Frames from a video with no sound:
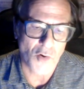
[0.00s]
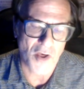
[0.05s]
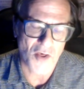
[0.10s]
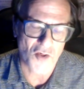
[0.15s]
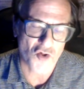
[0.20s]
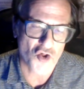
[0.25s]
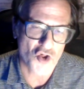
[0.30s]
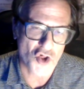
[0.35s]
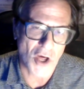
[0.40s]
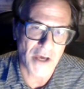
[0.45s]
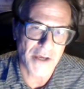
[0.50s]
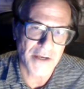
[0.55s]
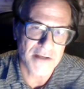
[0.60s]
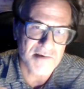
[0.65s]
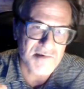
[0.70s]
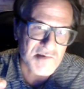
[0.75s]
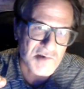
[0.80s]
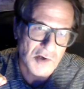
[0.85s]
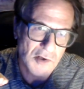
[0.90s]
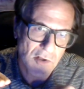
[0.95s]
as
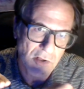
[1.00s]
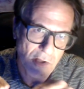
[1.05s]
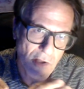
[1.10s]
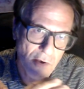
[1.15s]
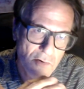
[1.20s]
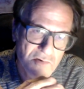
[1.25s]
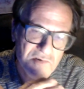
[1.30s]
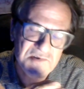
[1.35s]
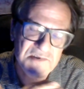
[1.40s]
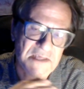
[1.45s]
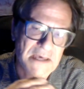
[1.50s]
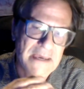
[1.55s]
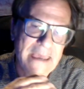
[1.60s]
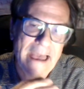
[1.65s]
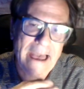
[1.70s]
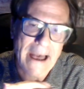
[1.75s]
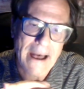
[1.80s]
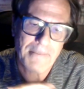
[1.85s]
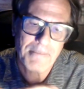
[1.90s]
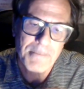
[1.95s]
China's closed the
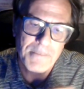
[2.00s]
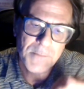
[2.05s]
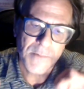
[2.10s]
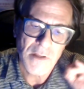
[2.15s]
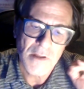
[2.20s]
gap